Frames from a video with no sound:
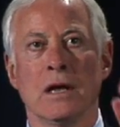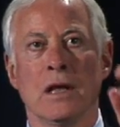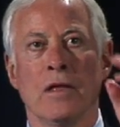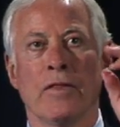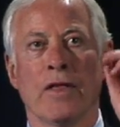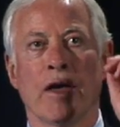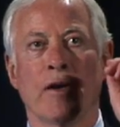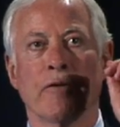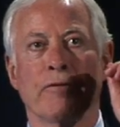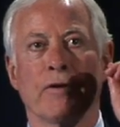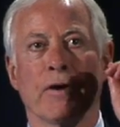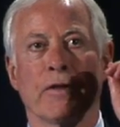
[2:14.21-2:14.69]

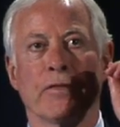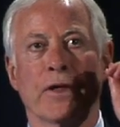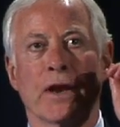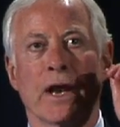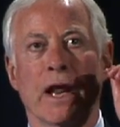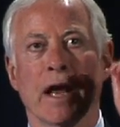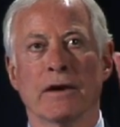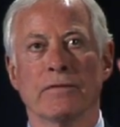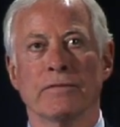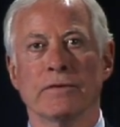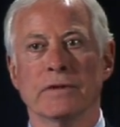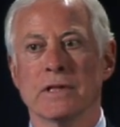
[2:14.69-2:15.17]
they felt that
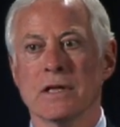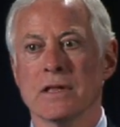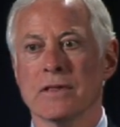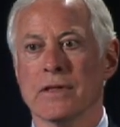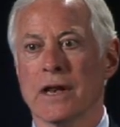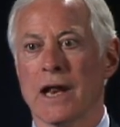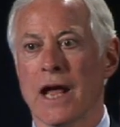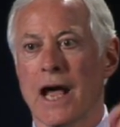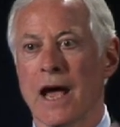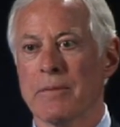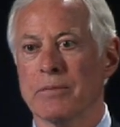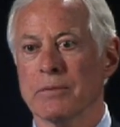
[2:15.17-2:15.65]
everything that
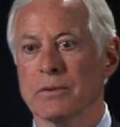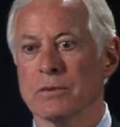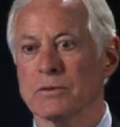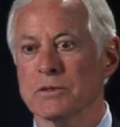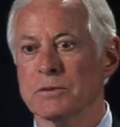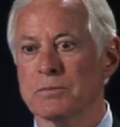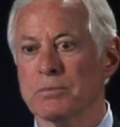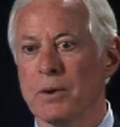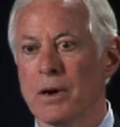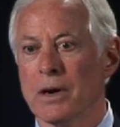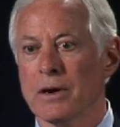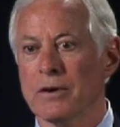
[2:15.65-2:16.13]
happened was
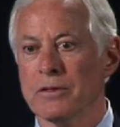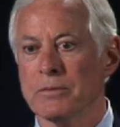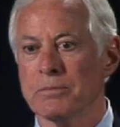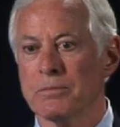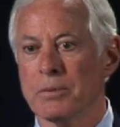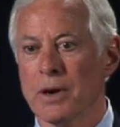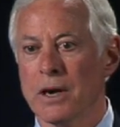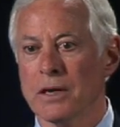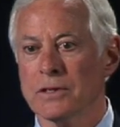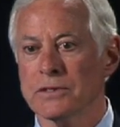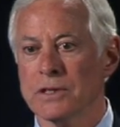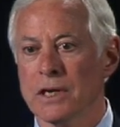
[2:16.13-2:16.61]
part of the
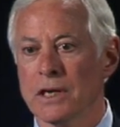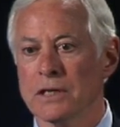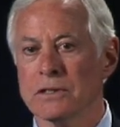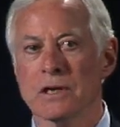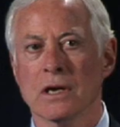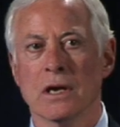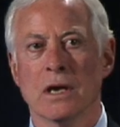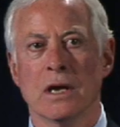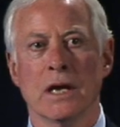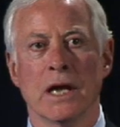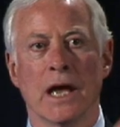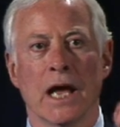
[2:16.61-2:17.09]
process.
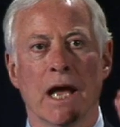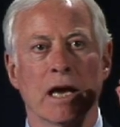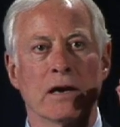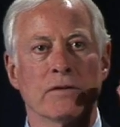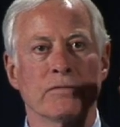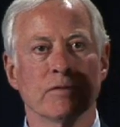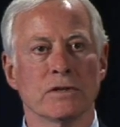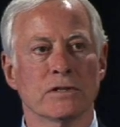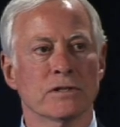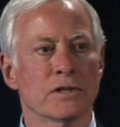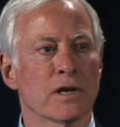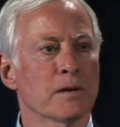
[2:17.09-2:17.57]

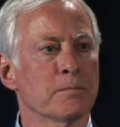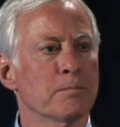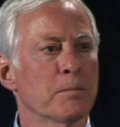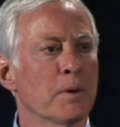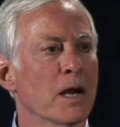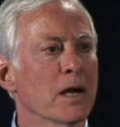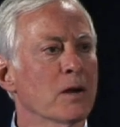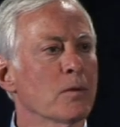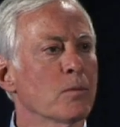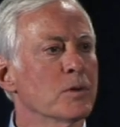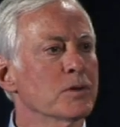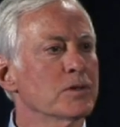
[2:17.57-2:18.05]
Every
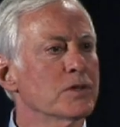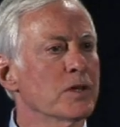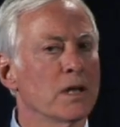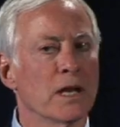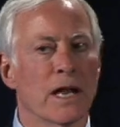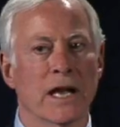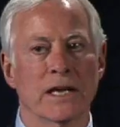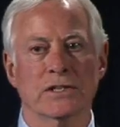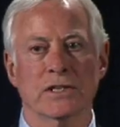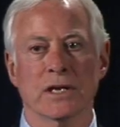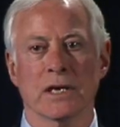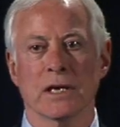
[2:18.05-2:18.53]
setback was a
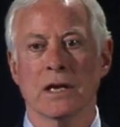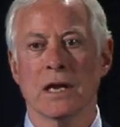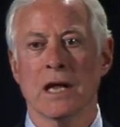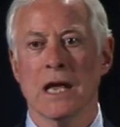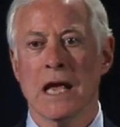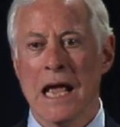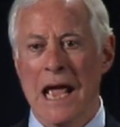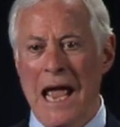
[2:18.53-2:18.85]
lesson.